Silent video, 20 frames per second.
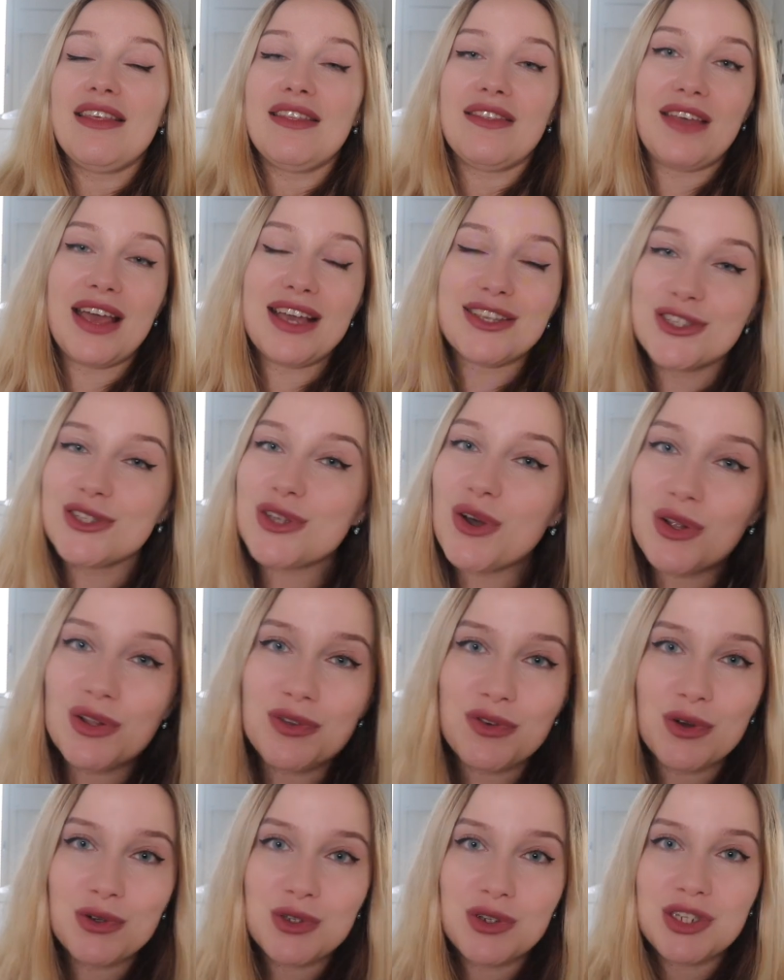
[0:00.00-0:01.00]
That's
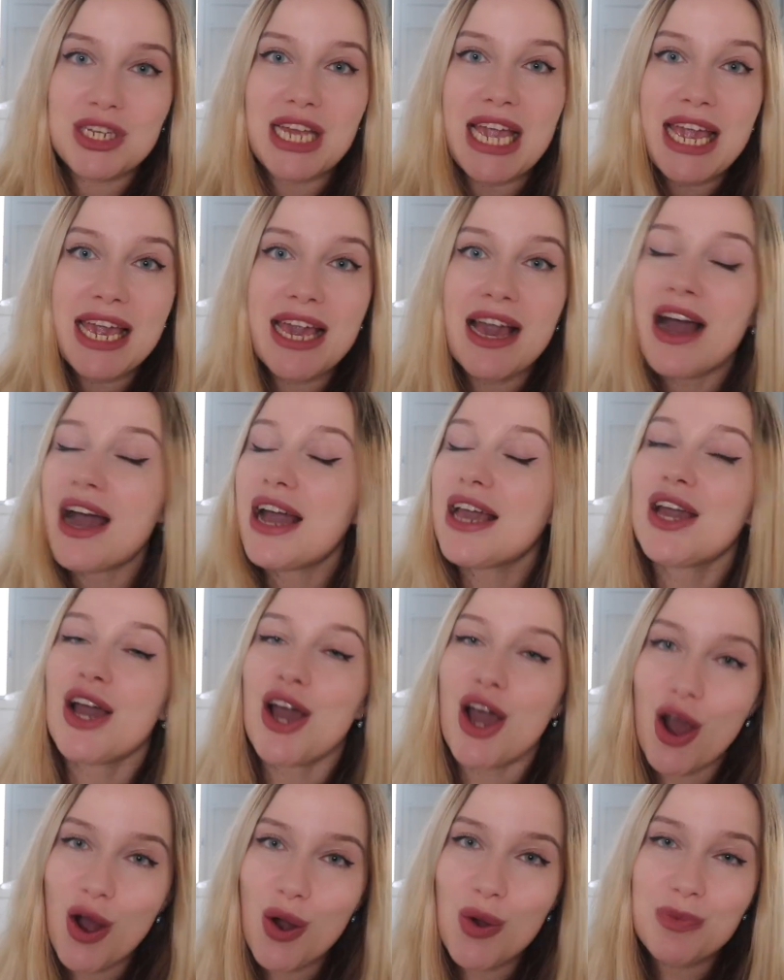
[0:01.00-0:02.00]
all for today. I
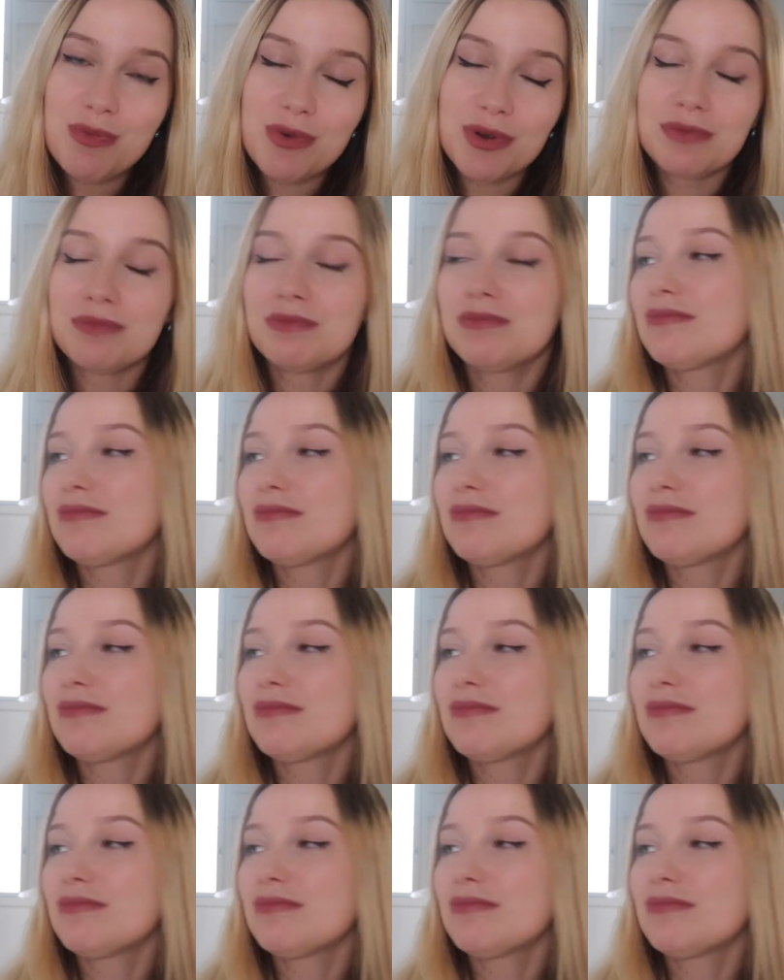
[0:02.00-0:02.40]
hope